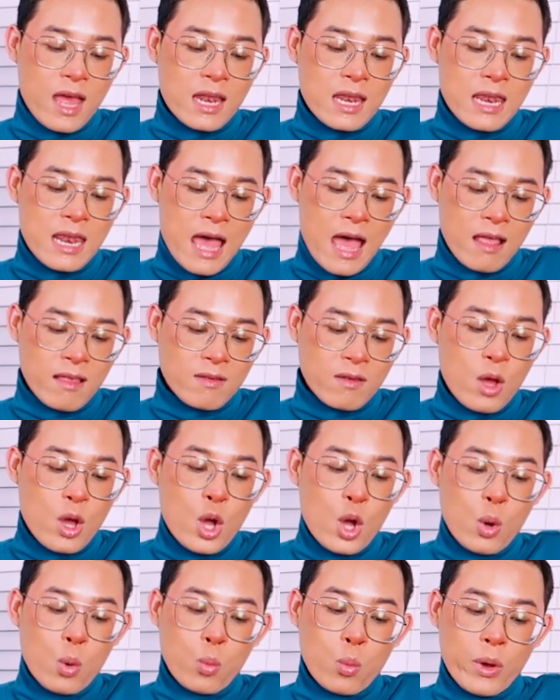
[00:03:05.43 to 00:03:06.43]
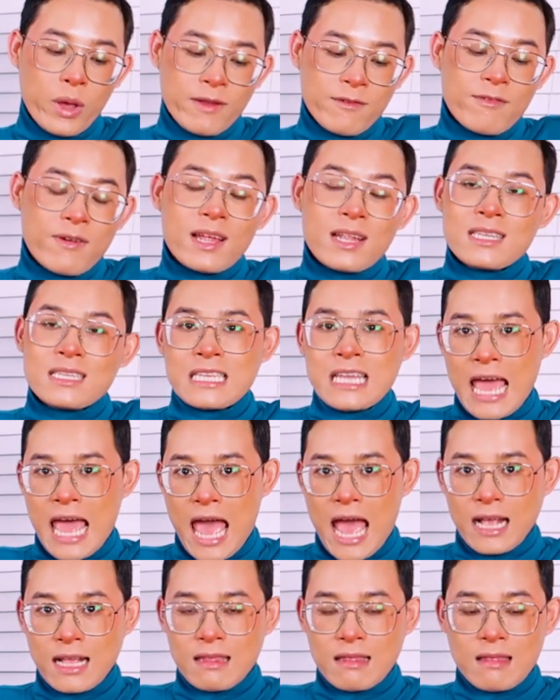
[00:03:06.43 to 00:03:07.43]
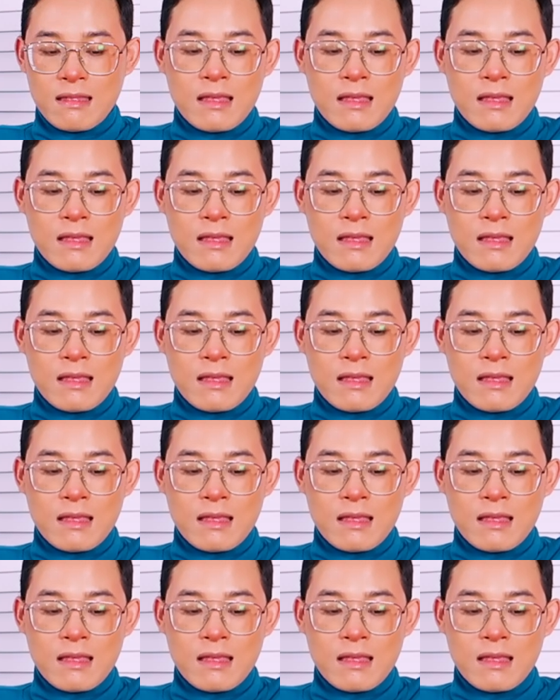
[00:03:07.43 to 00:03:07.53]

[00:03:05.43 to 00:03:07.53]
and that's with tax.